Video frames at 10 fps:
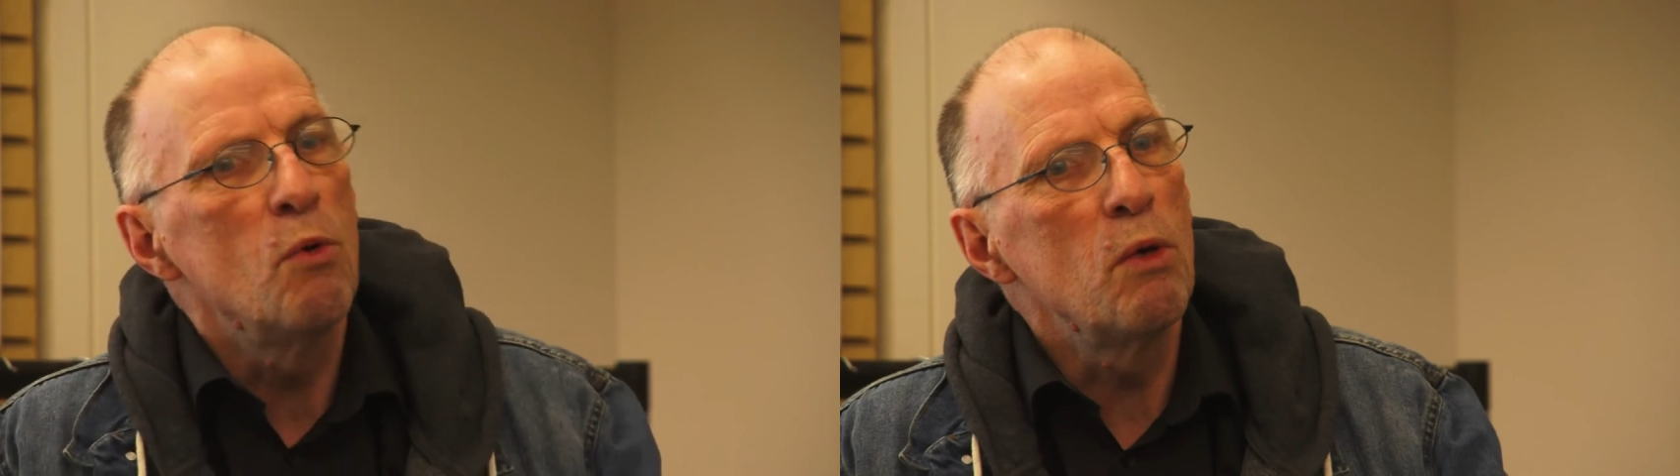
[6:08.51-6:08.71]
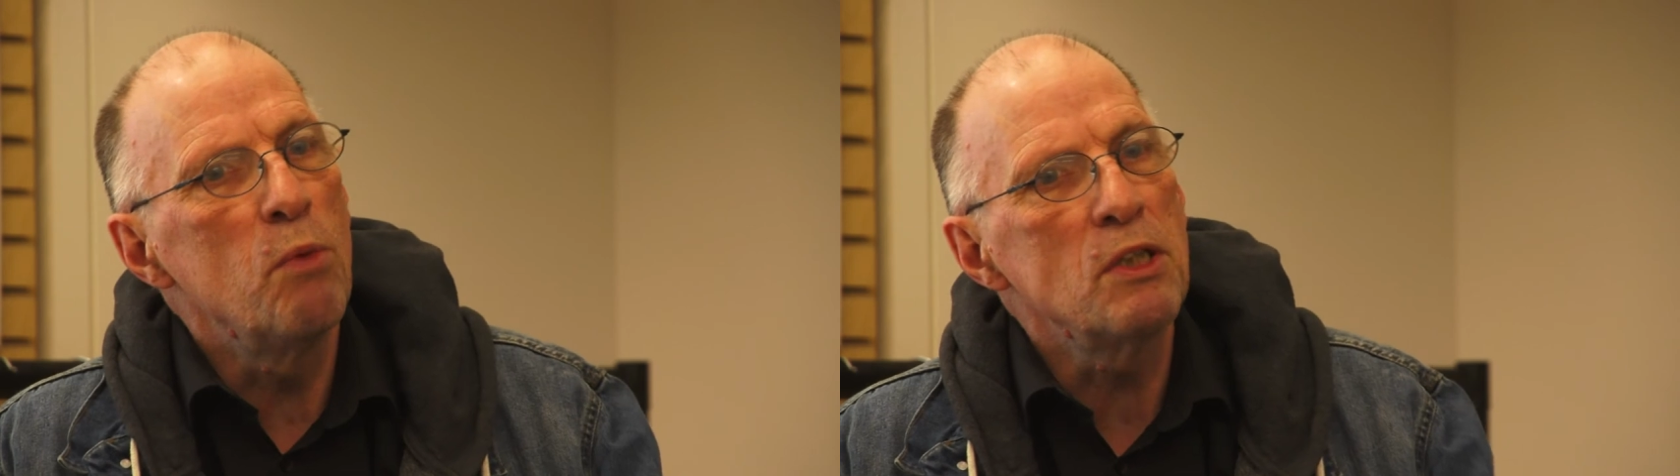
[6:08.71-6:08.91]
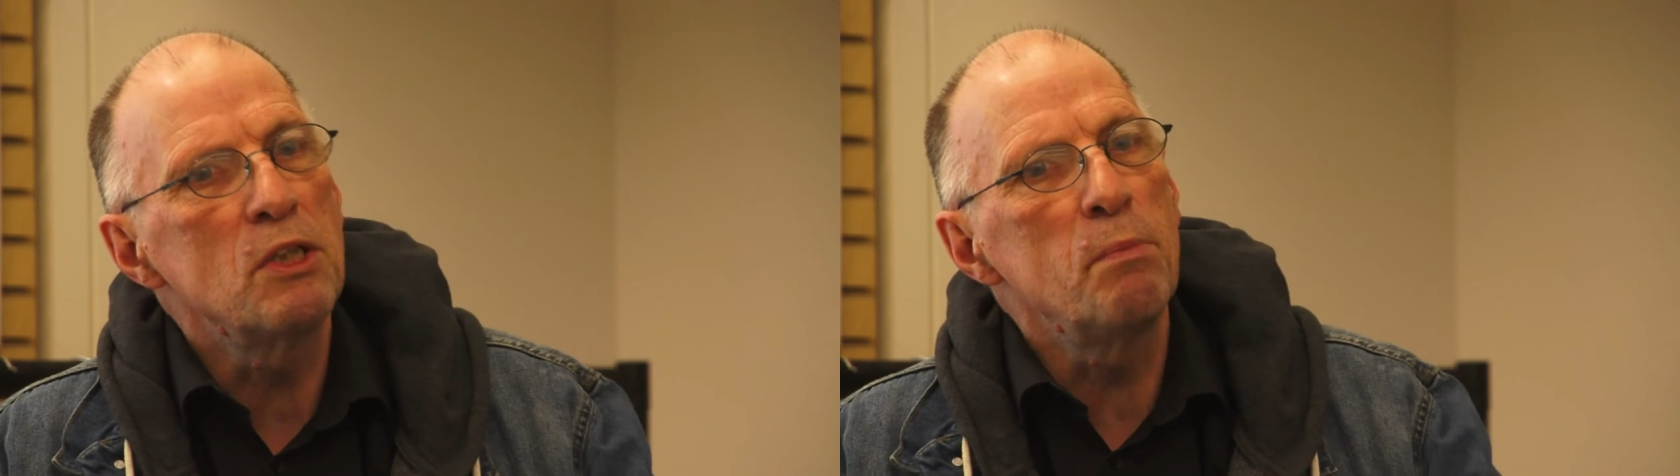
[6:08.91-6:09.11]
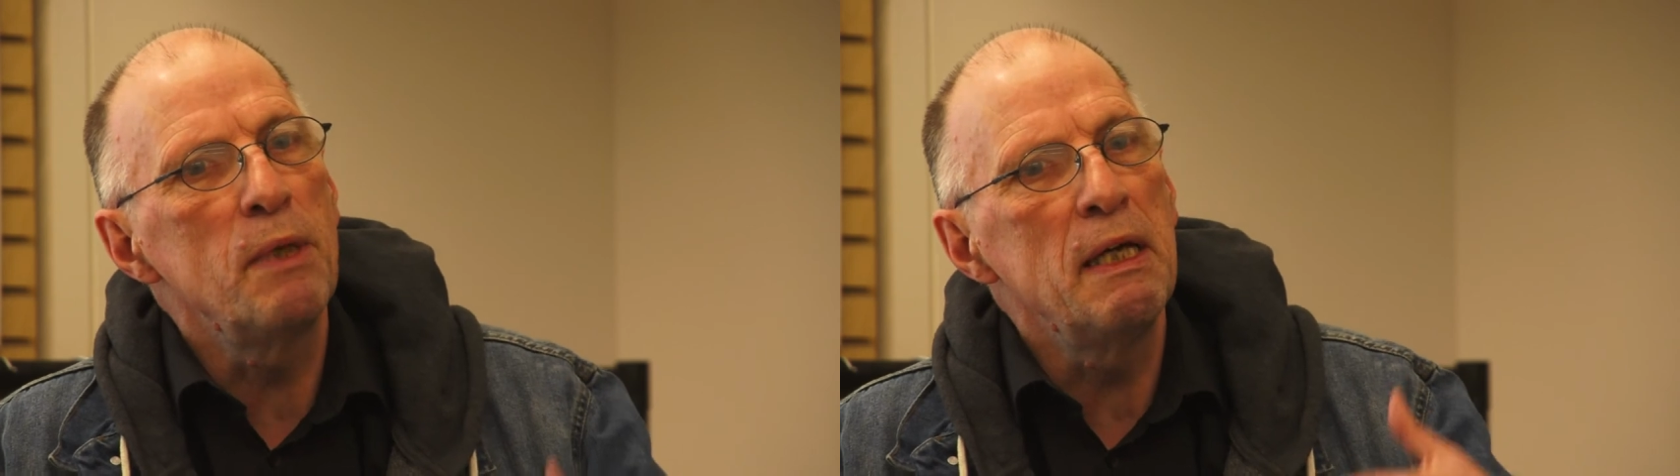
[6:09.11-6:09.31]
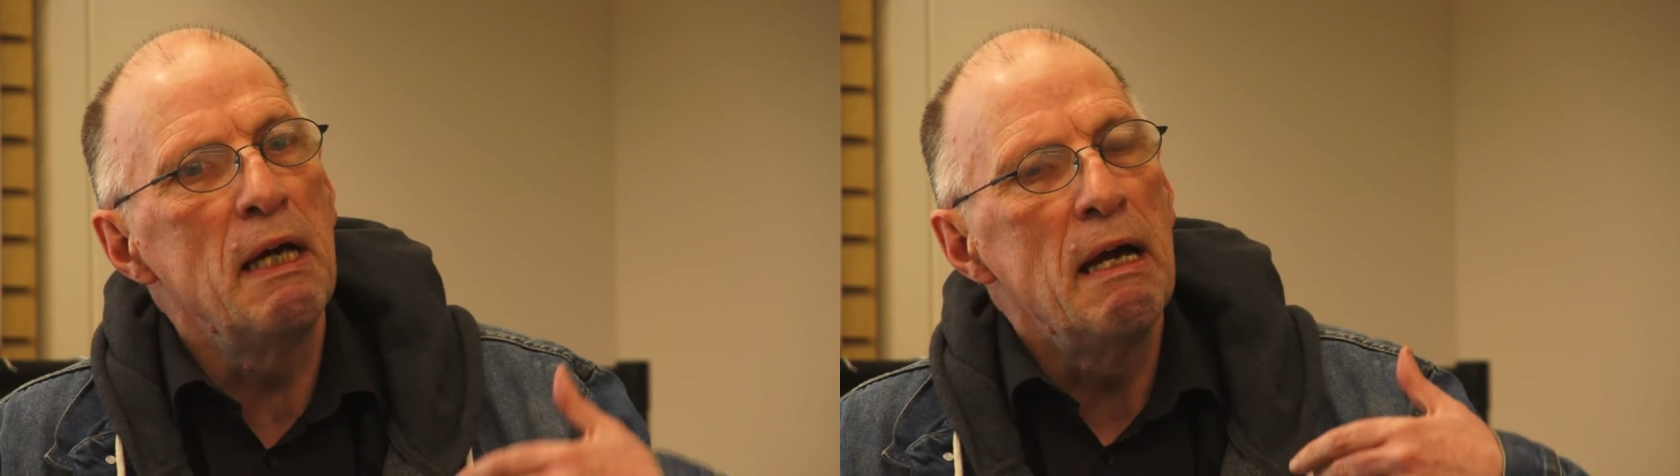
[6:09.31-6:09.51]
We want it to
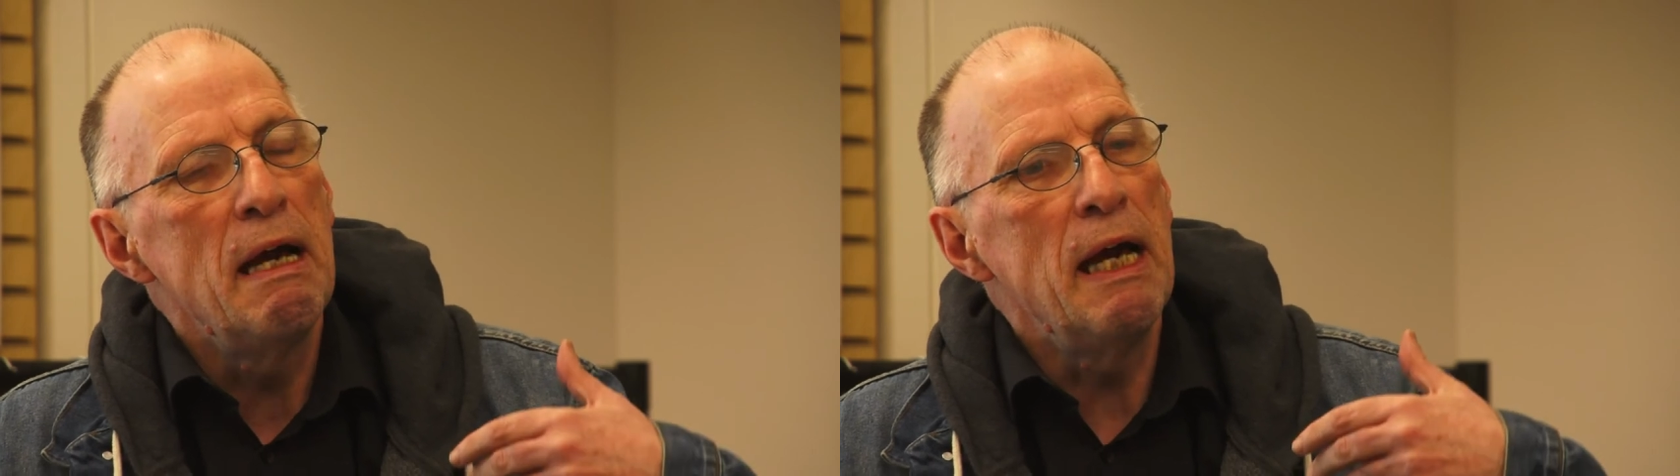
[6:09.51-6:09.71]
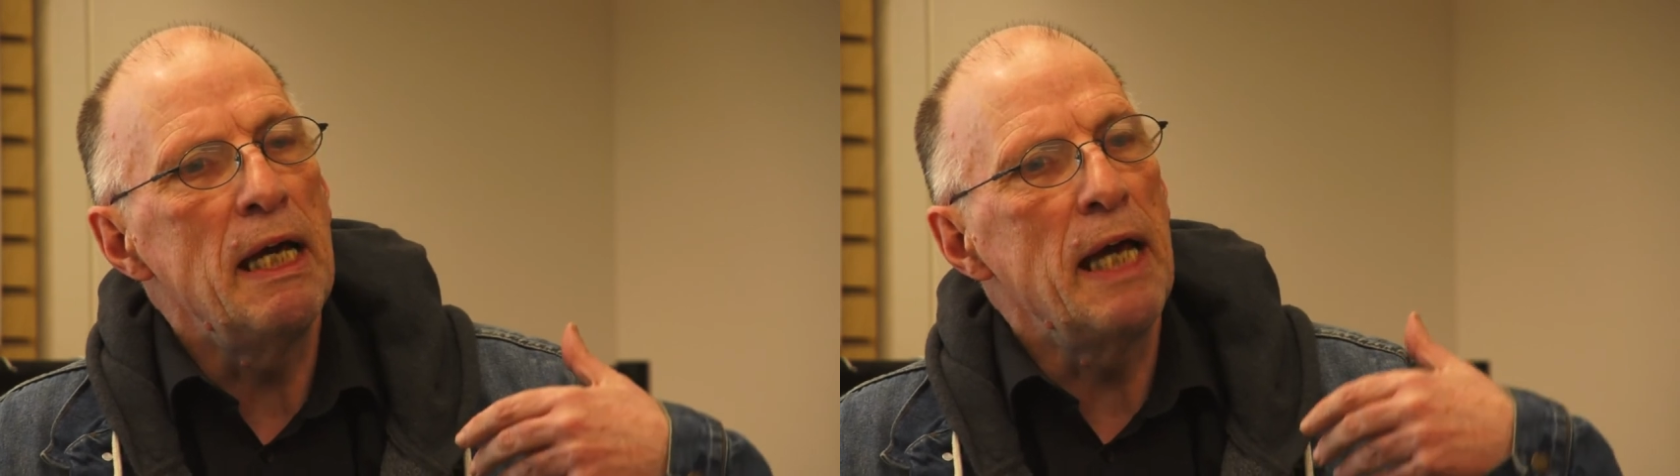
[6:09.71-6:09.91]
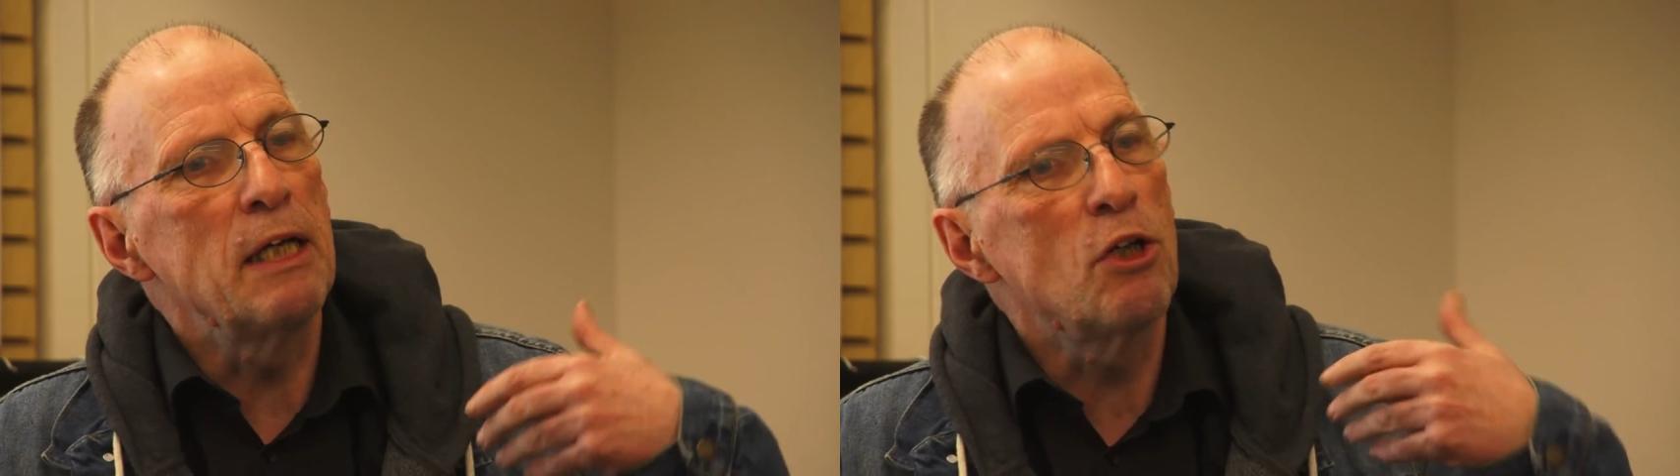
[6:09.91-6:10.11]
be a